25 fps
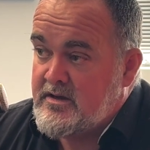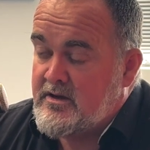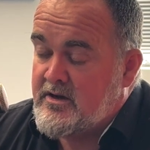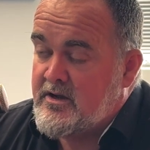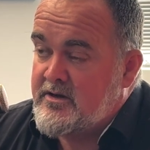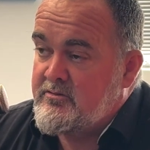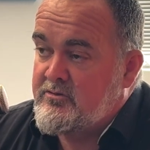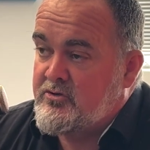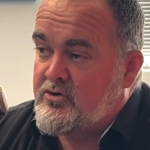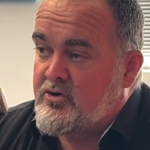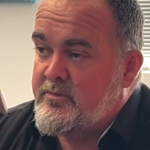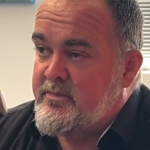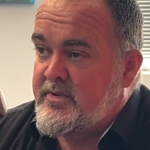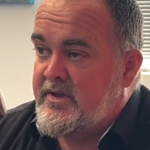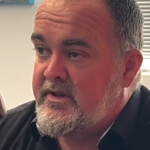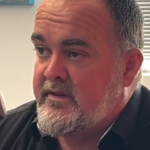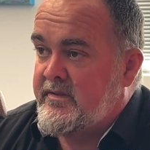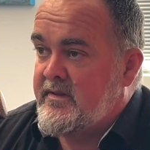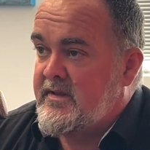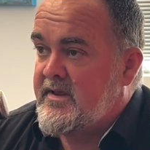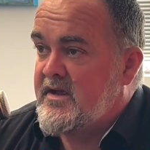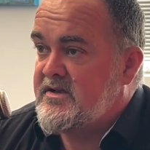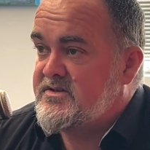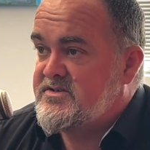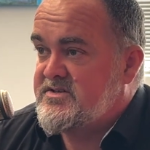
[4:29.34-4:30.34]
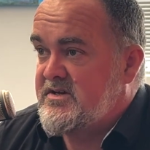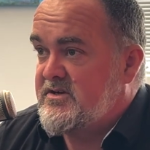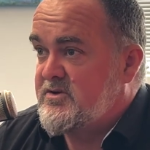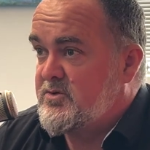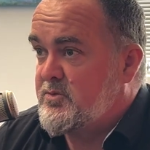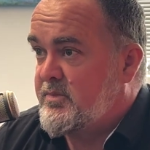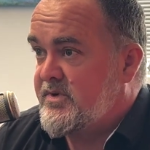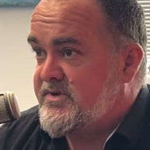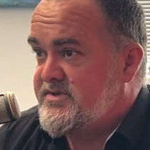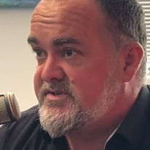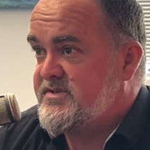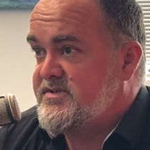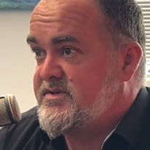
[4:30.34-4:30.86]
I'd group that in the accidental
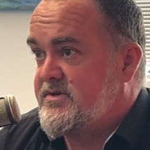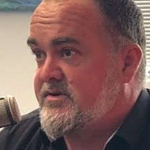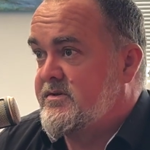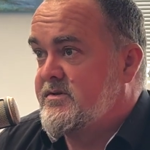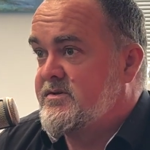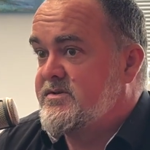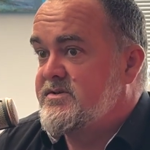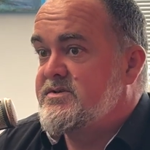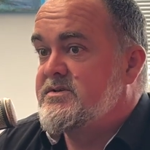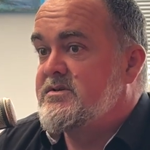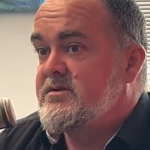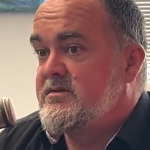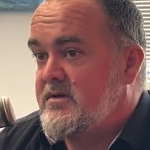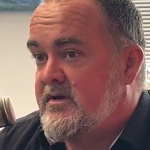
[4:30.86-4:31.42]
business owners.